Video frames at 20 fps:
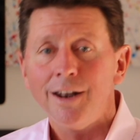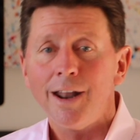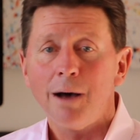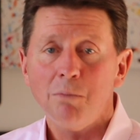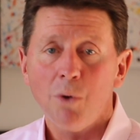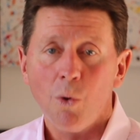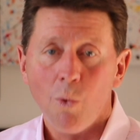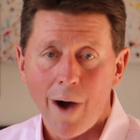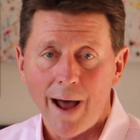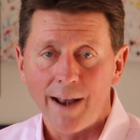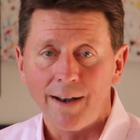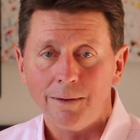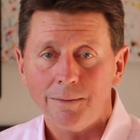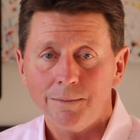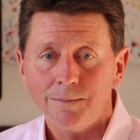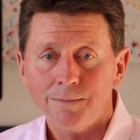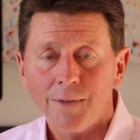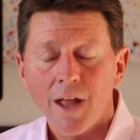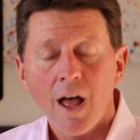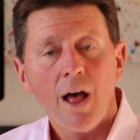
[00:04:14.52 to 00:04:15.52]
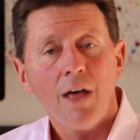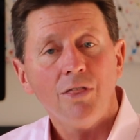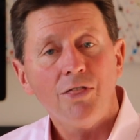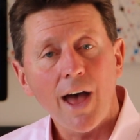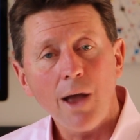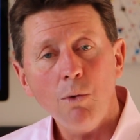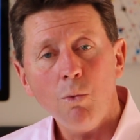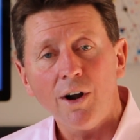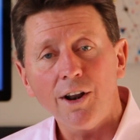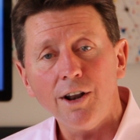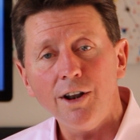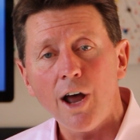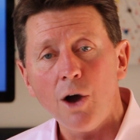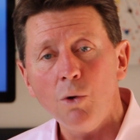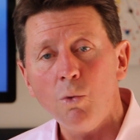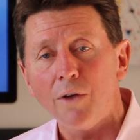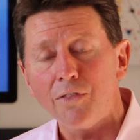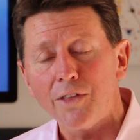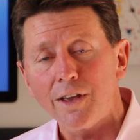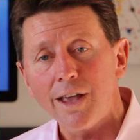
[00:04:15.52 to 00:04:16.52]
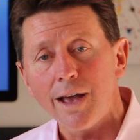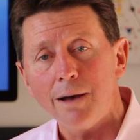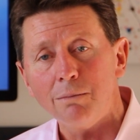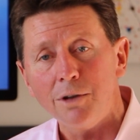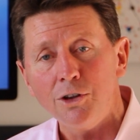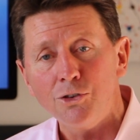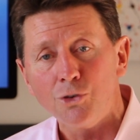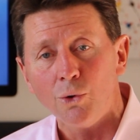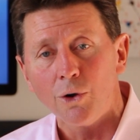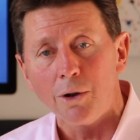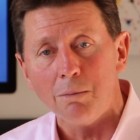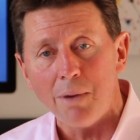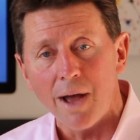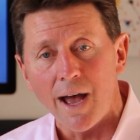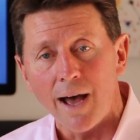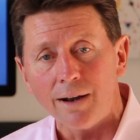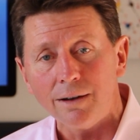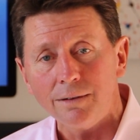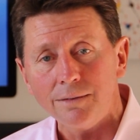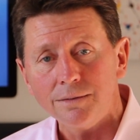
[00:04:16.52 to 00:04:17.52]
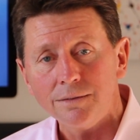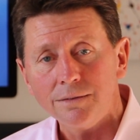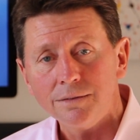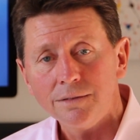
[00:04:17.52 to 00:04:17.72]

Number 1, they want to know what the company's all about.